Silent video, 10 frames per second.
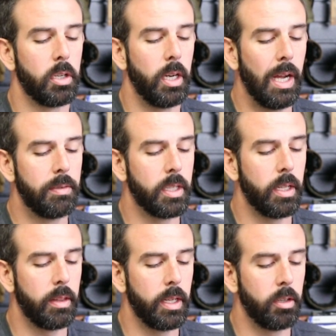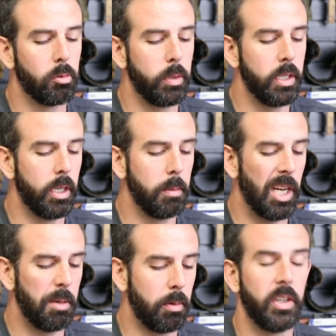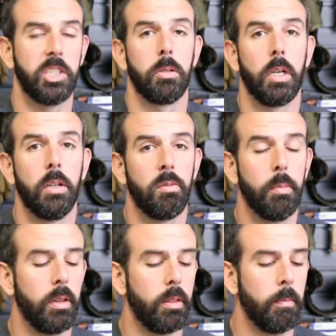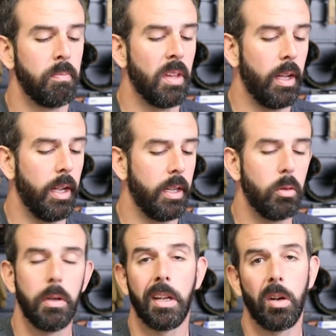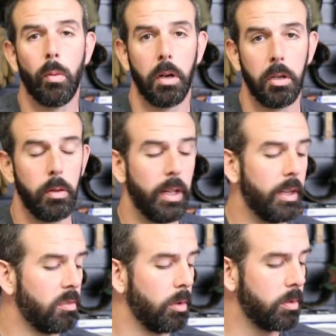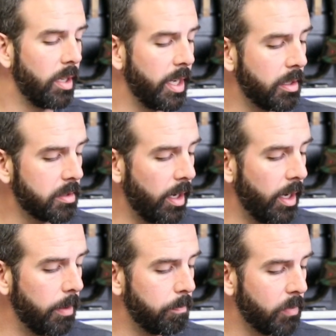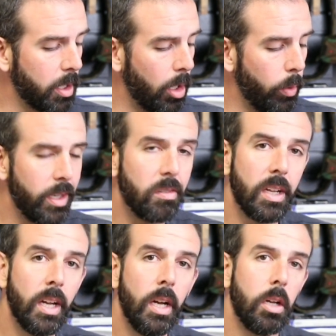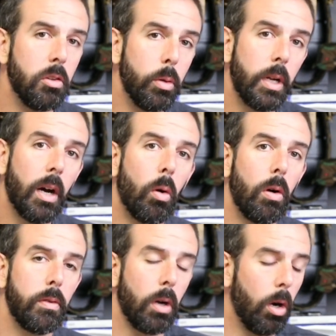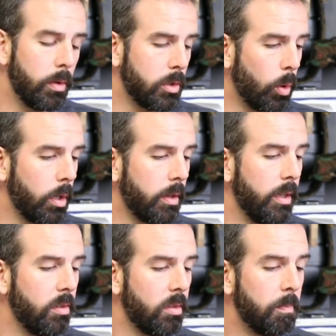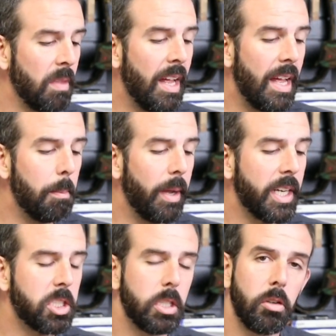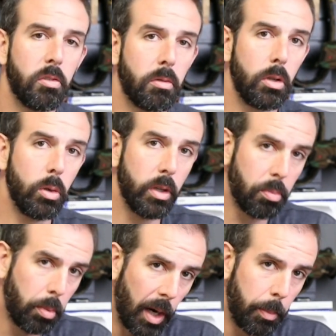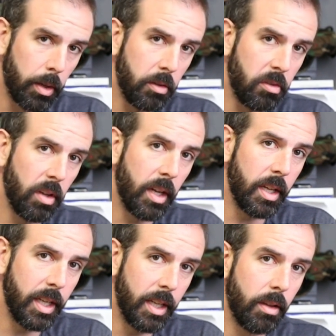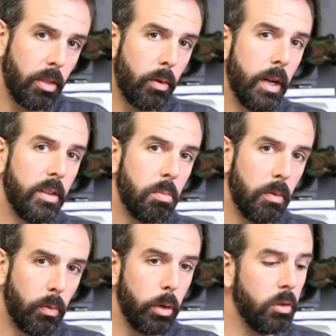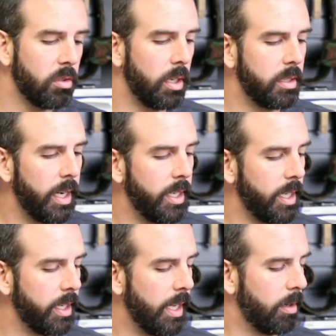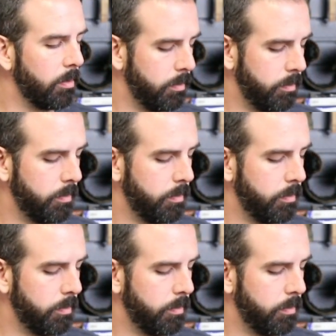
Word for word: You're going to have to get things redone by a professional gunsmith, and you really don't want to do that. So take your time, go easy, do not over, over torque this, and make sure your screw is properly set in the threads before you start tightening it down.